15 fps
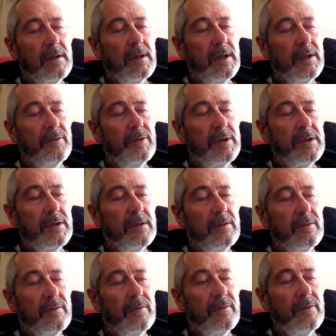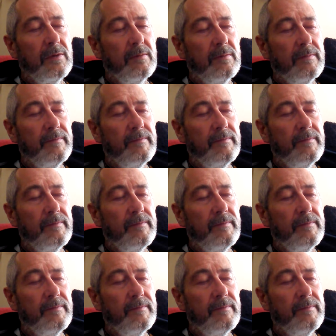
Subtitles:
had returned from